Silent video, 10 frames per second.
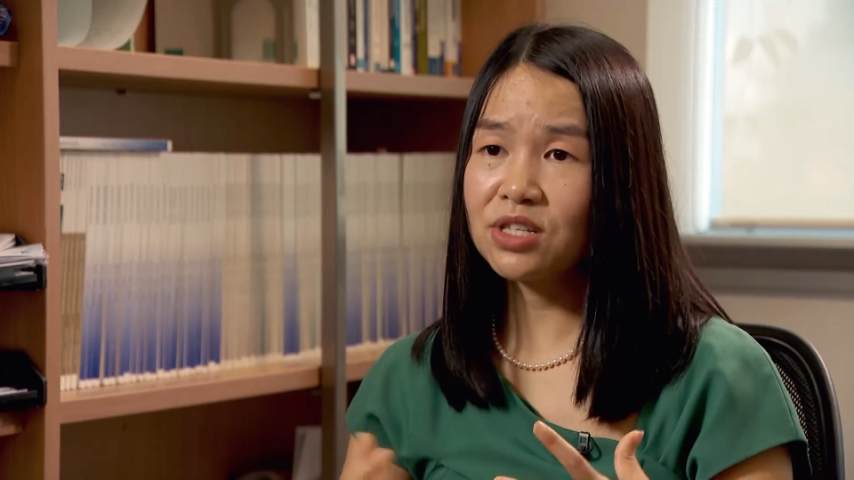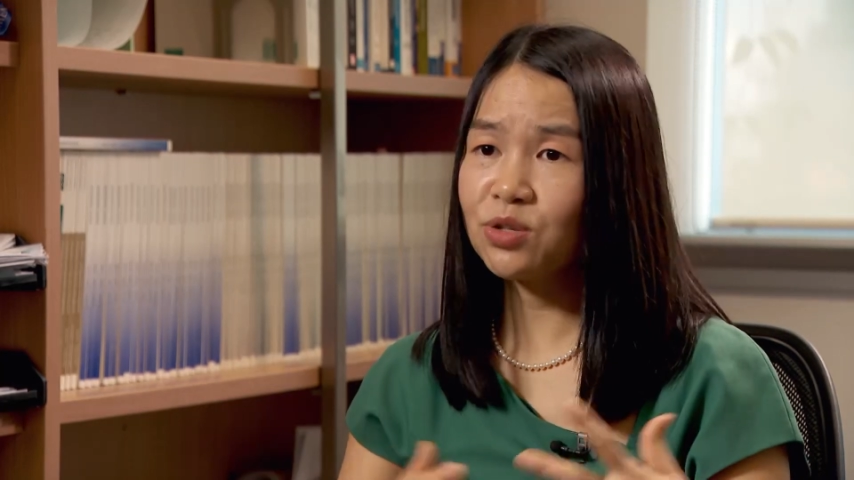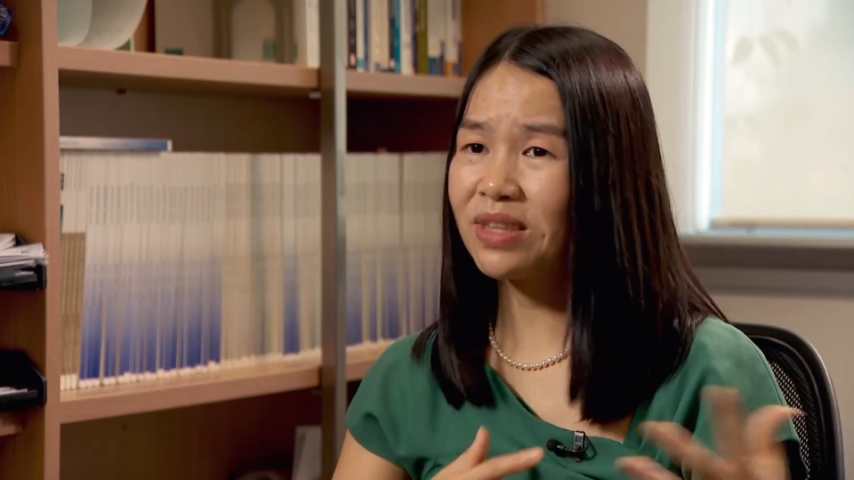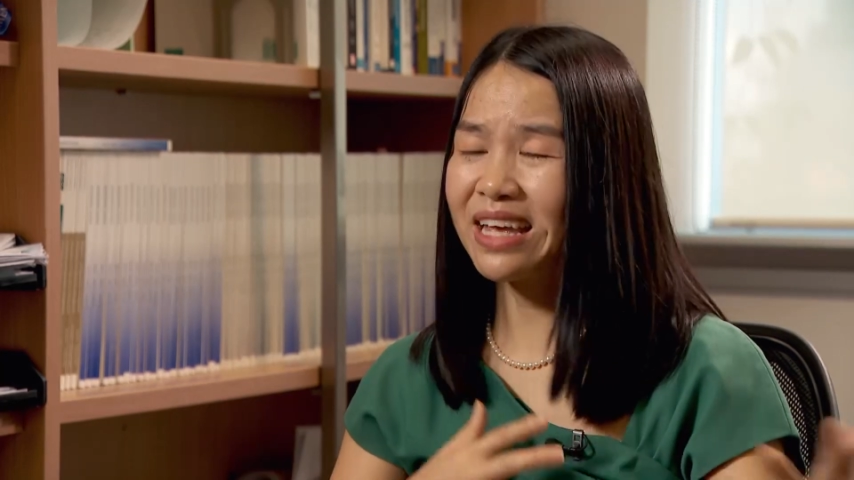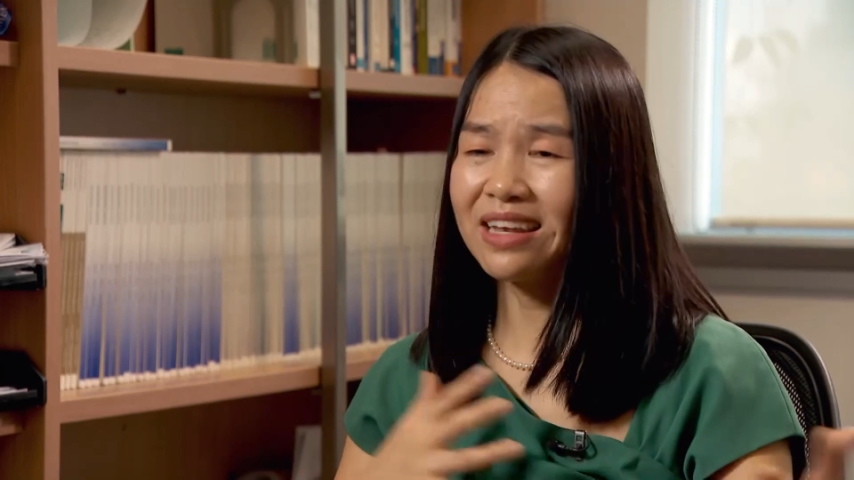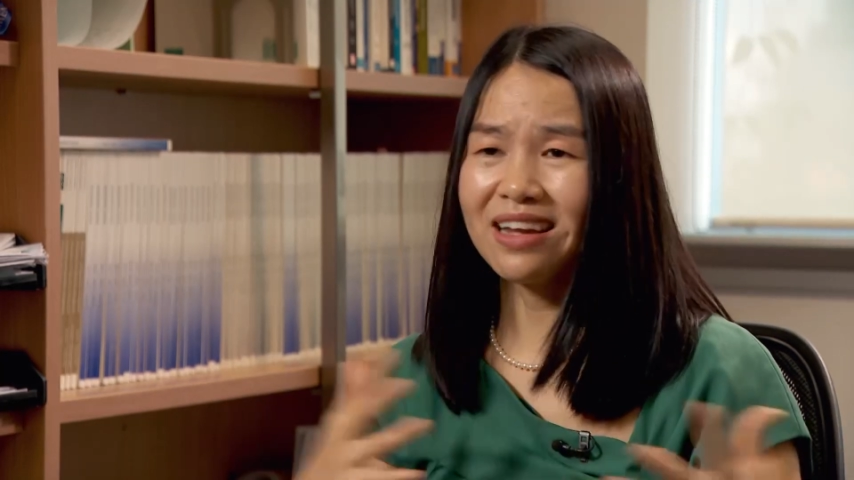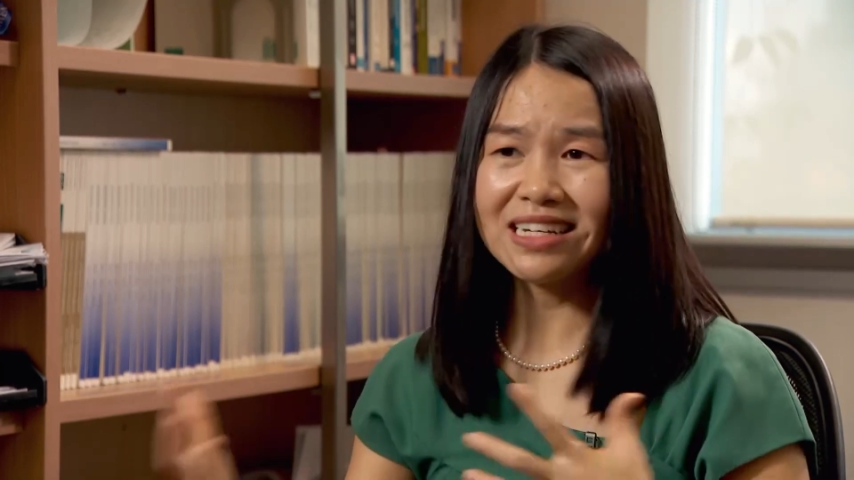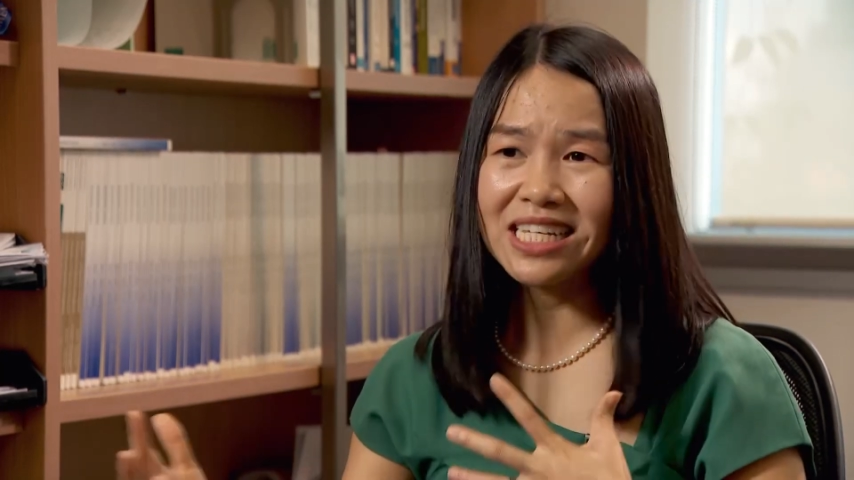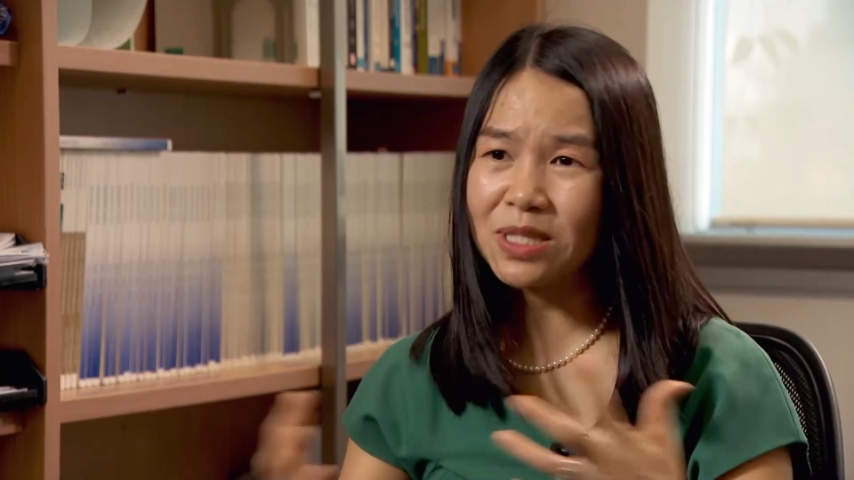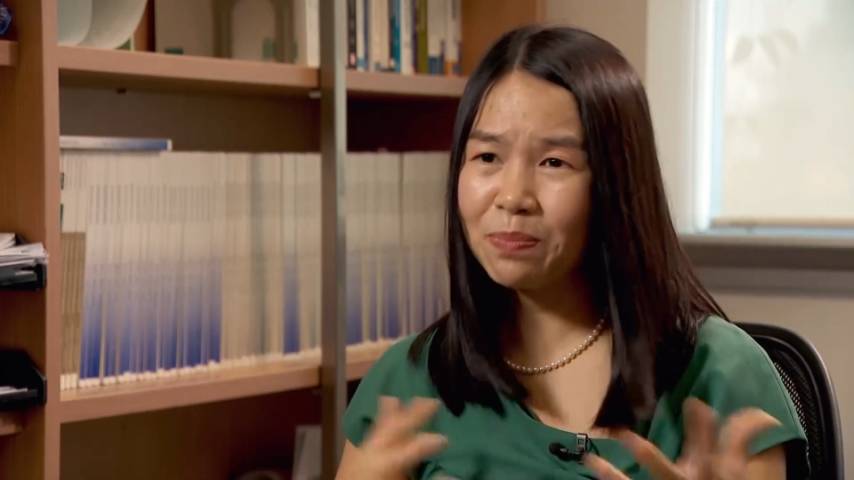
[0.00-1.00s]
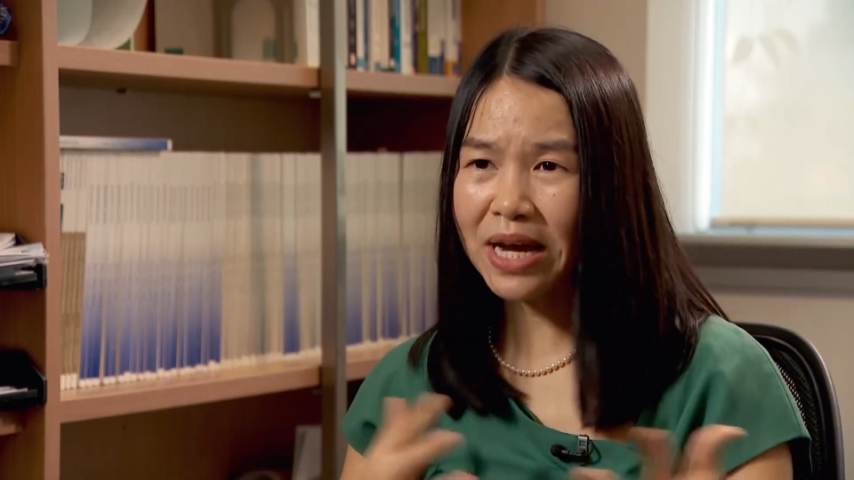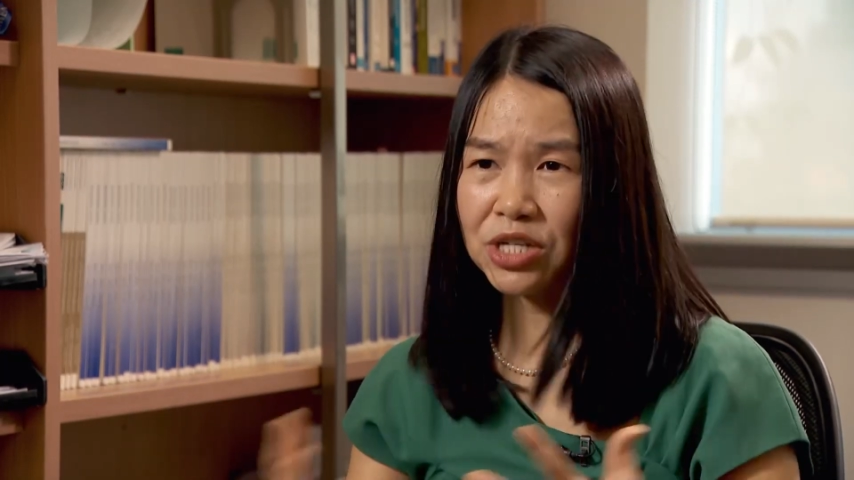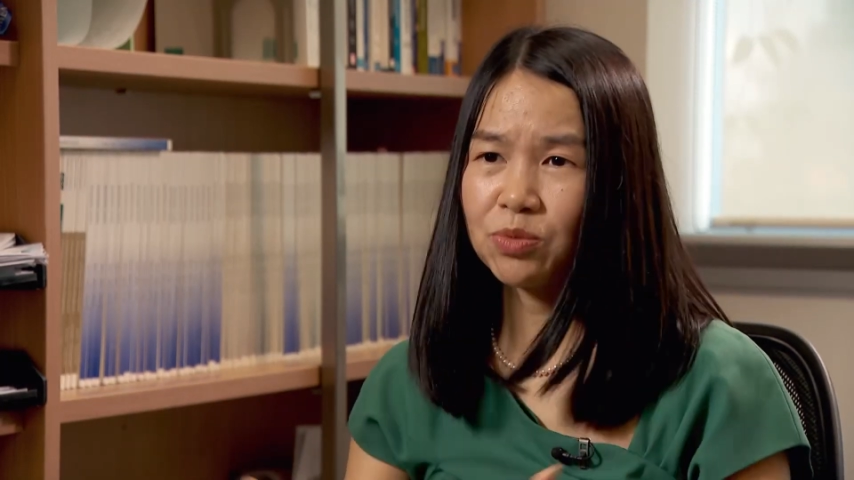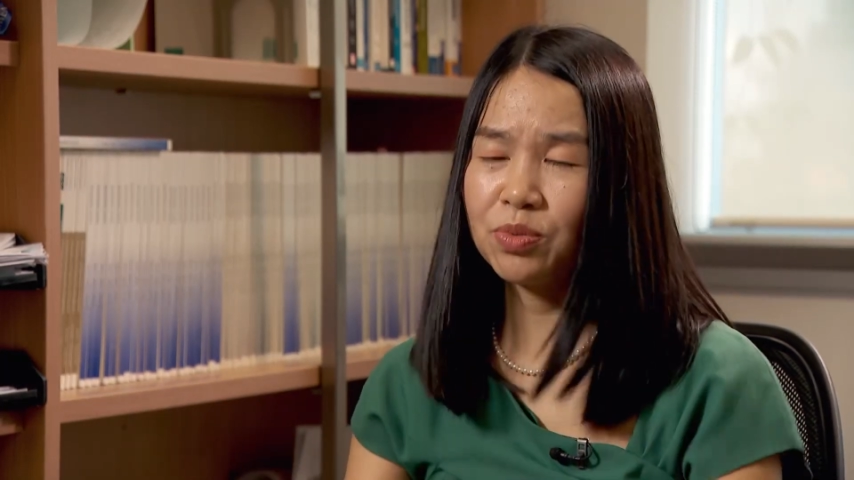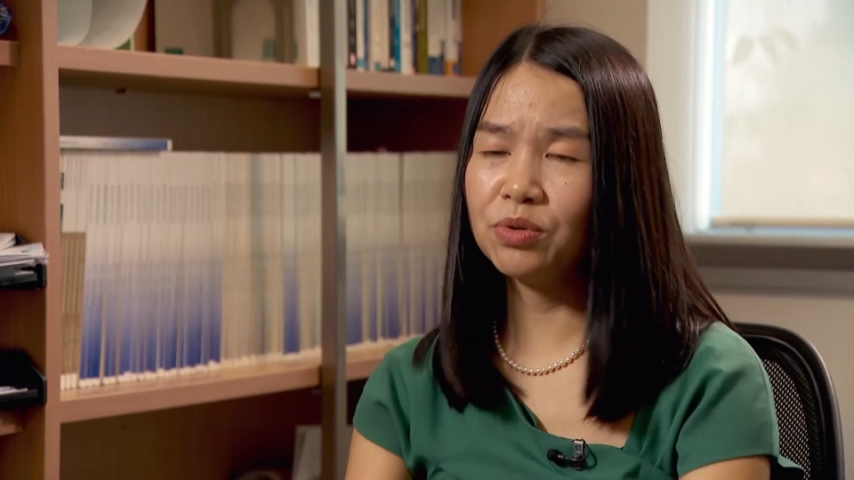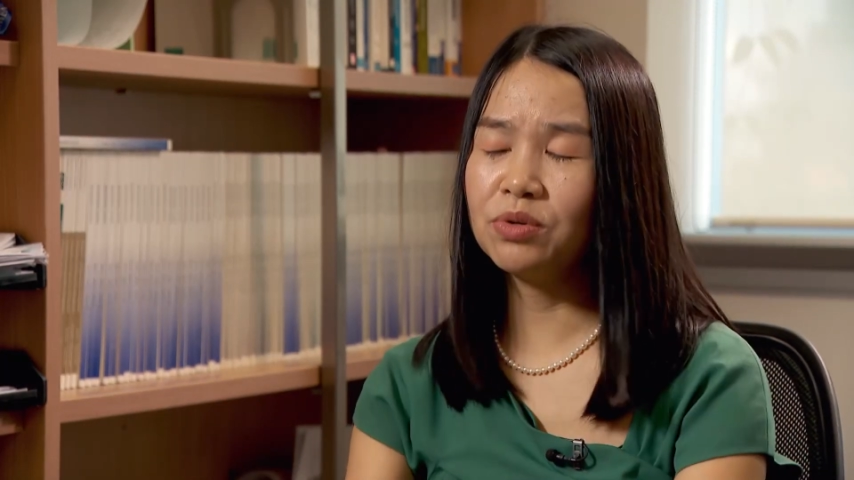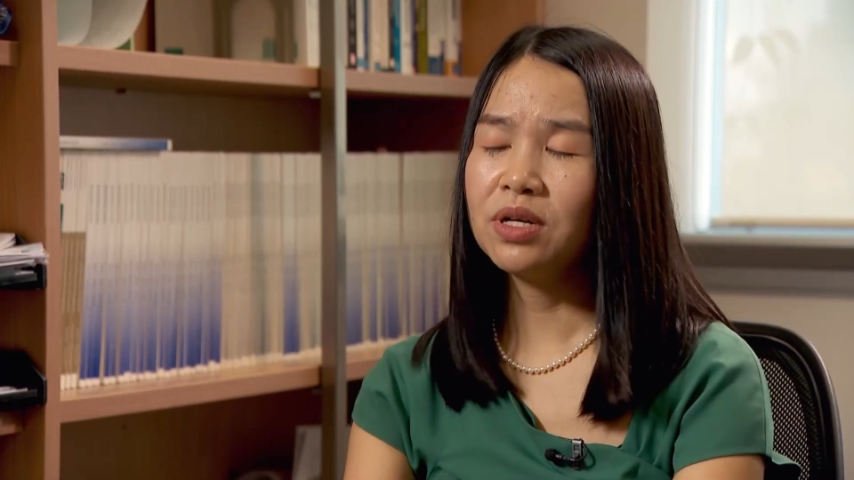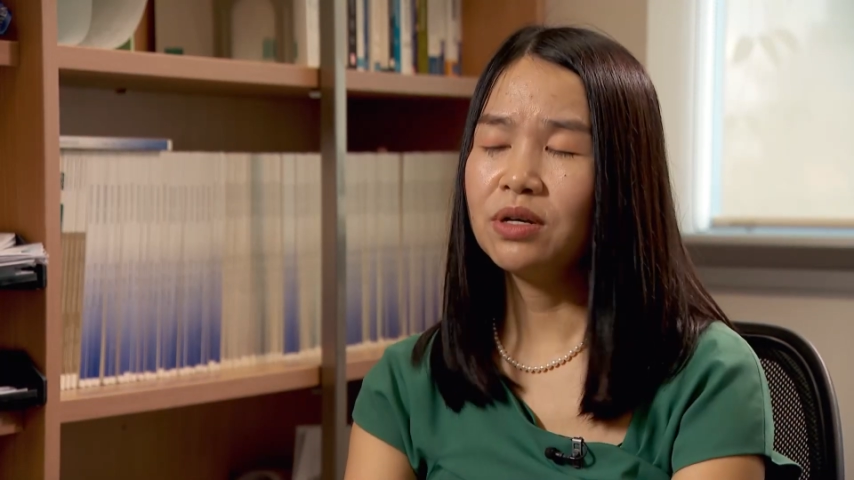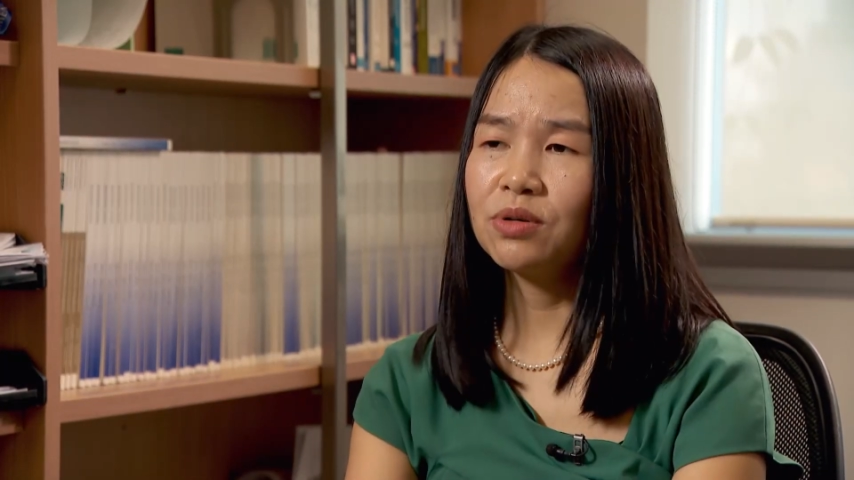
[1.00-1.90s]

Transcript: so they are not dispatchable,